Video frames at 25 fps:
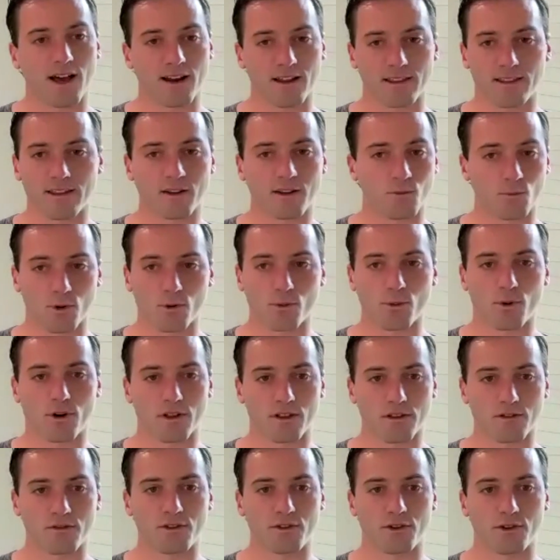I think we're
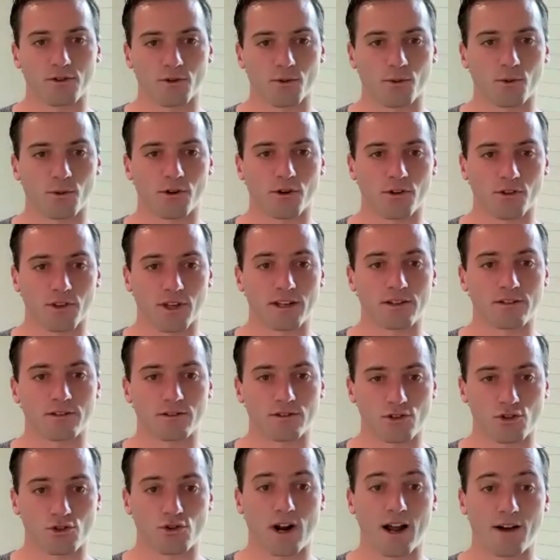one of the few in the world that
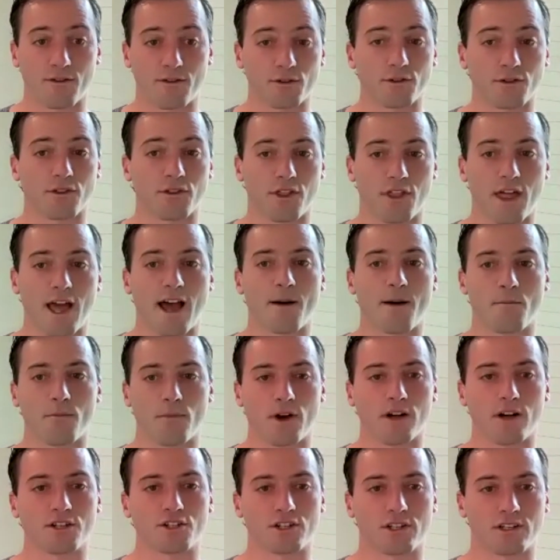travel that
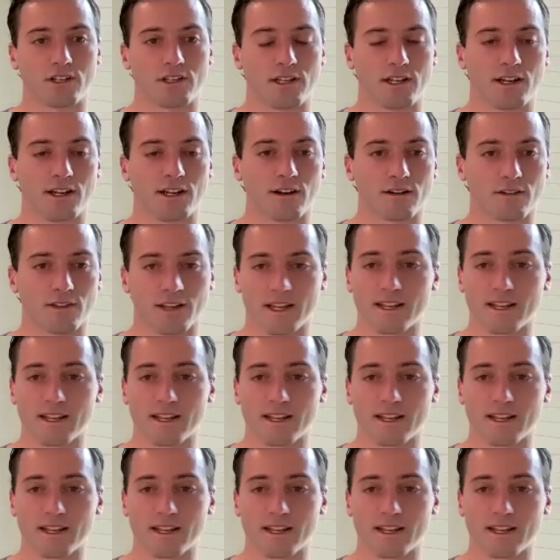much in a year.